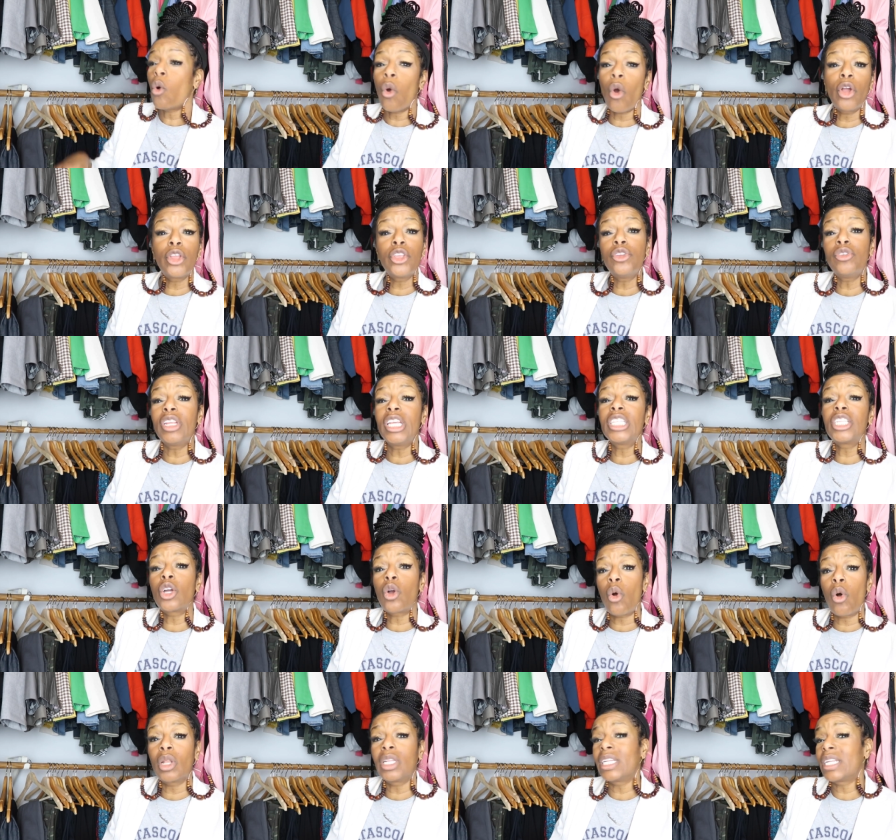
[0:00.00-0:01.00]
Or you need to
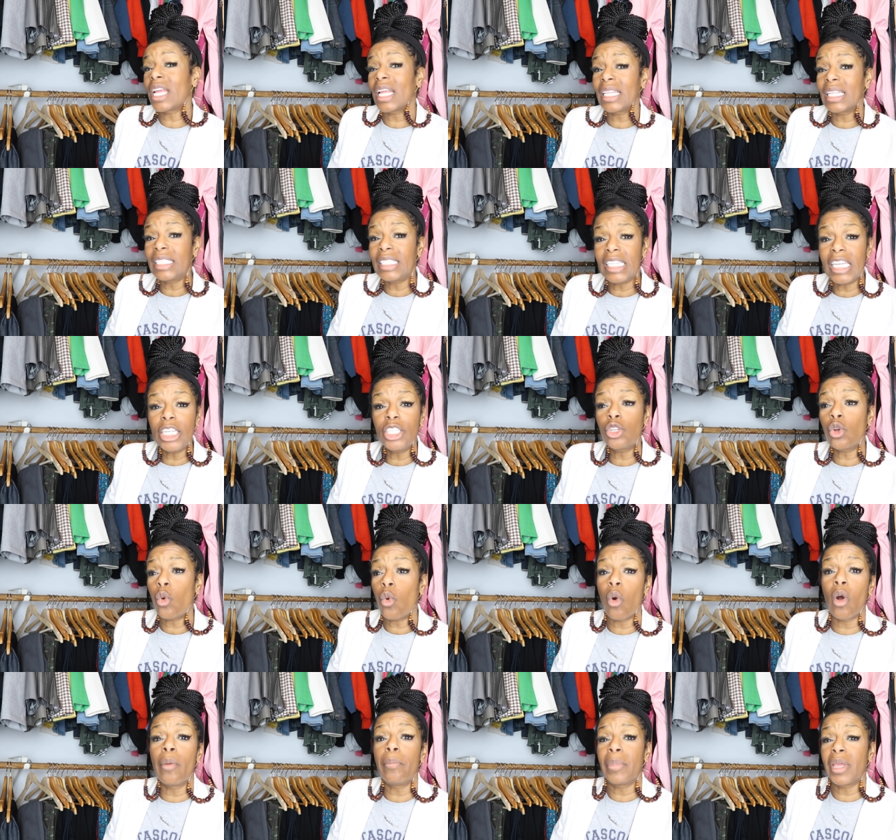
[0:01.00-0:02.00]
call another teacher
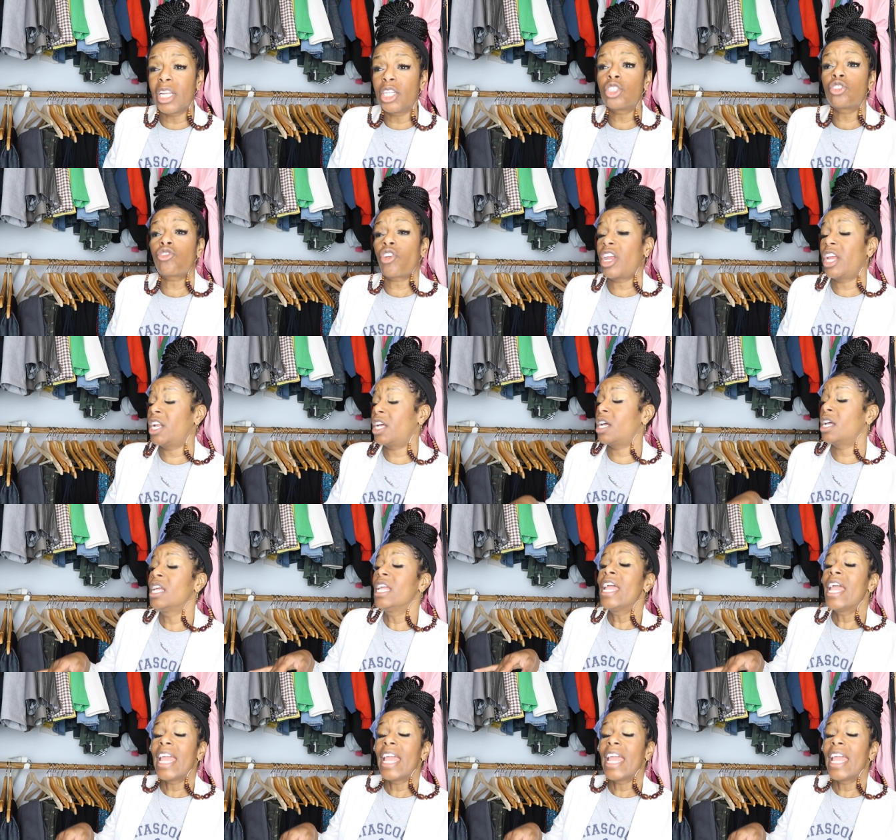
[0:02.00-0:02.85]
or administrator